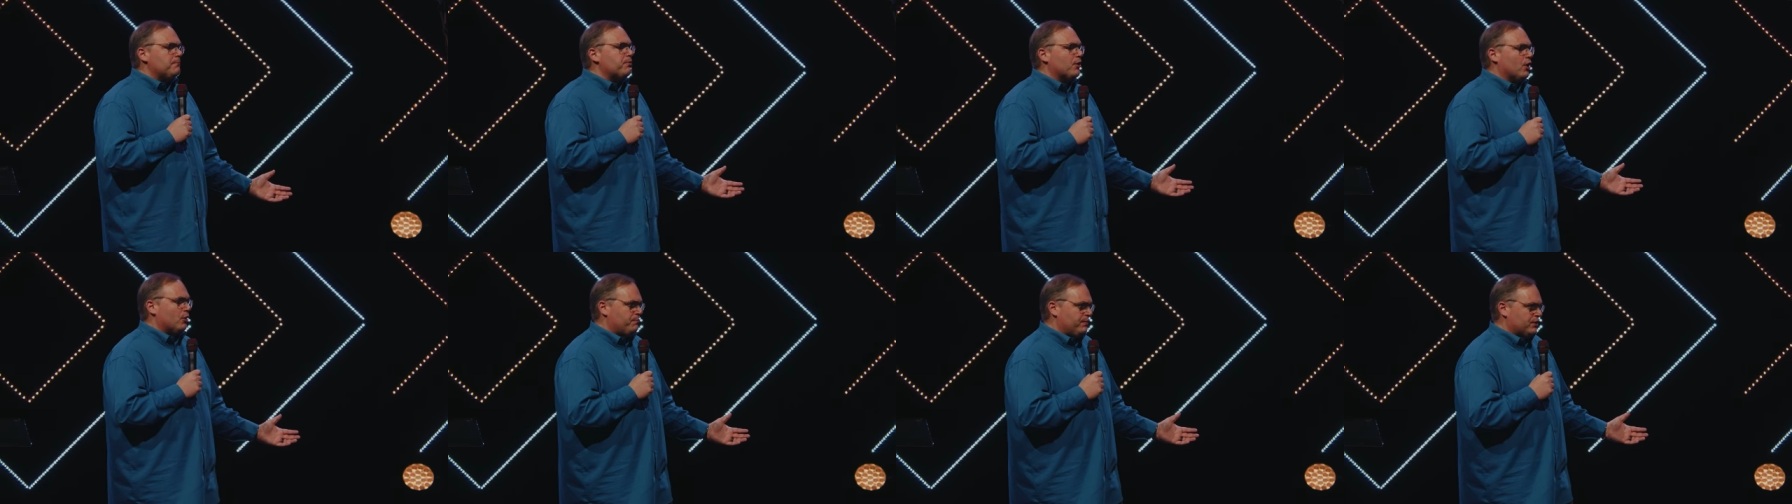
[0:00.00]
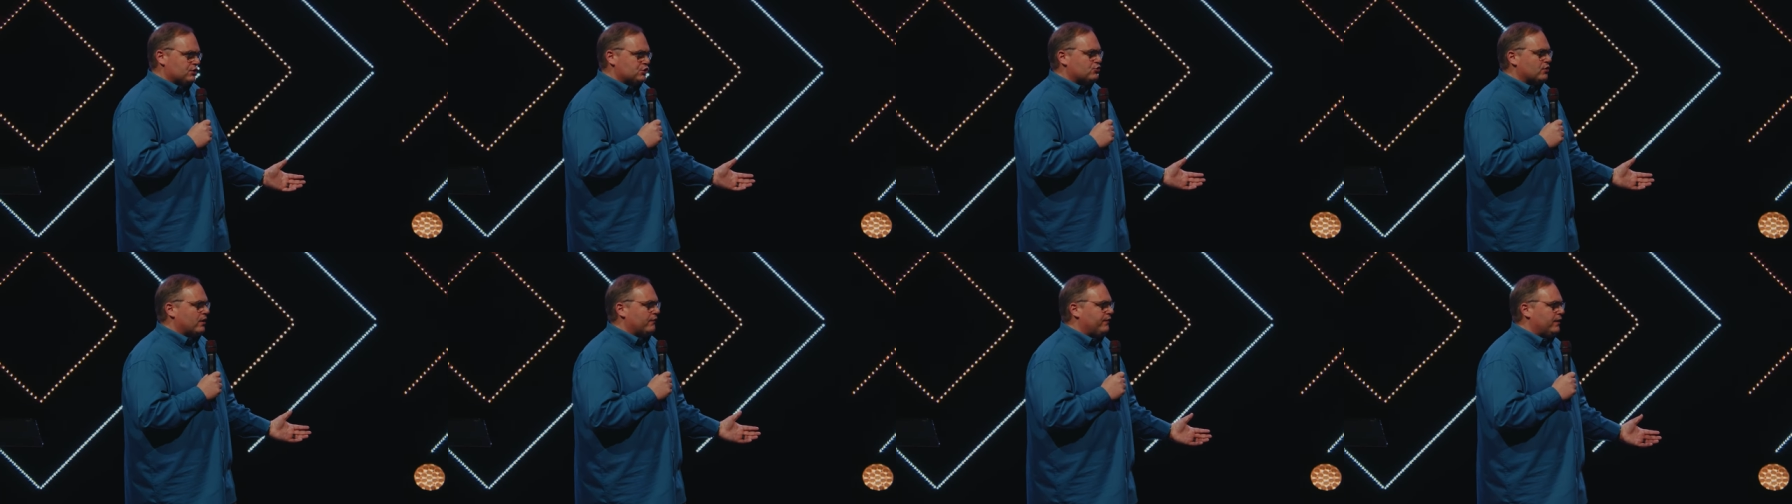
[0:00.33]
purpose
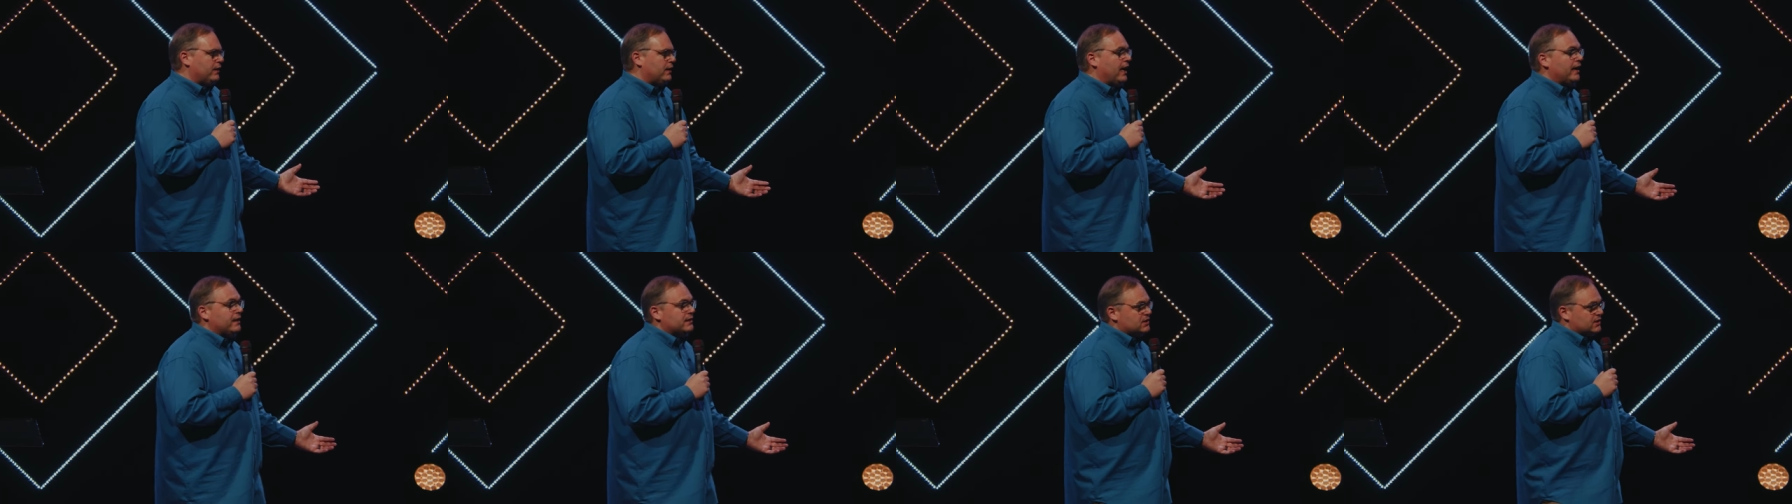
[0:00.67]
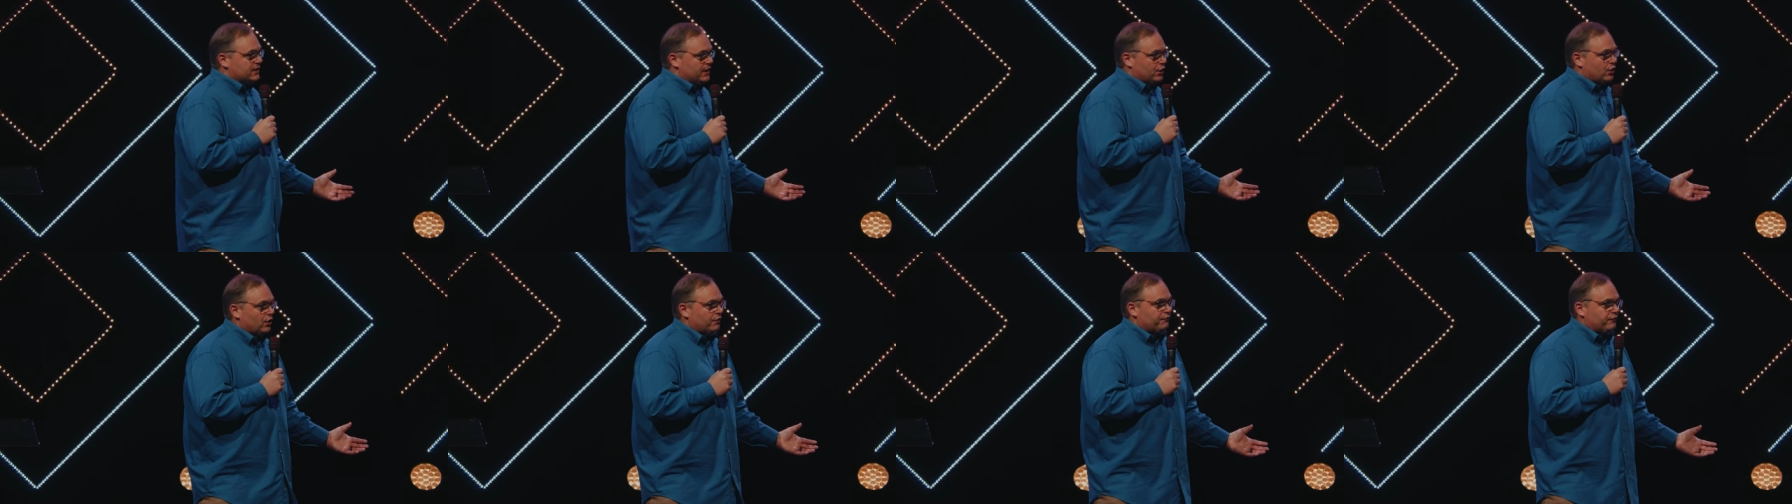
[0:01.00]
driven and
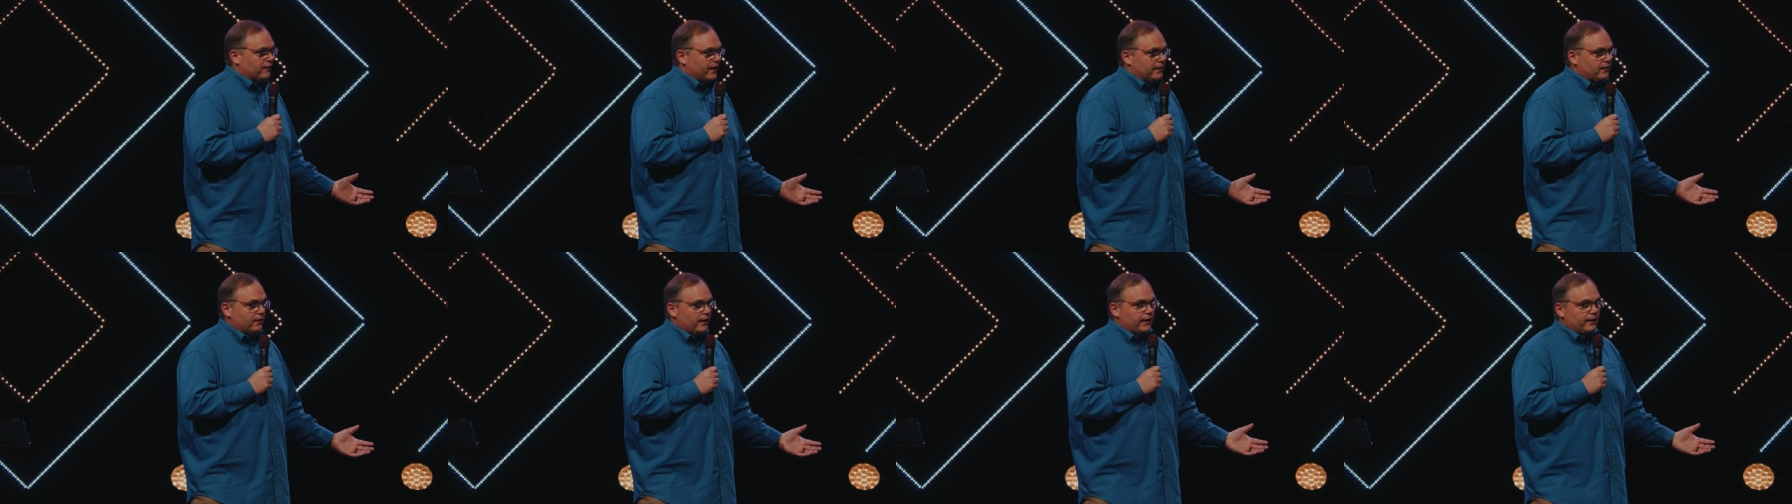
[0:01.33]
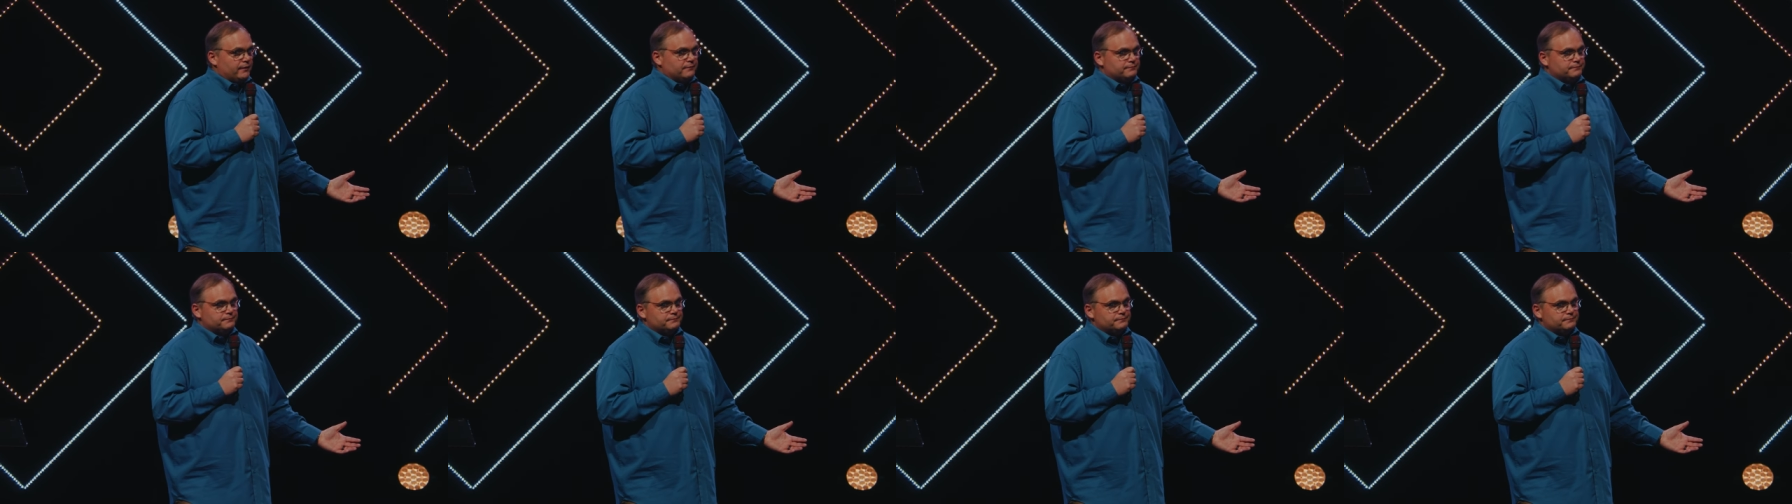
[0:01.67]
seeker friendly.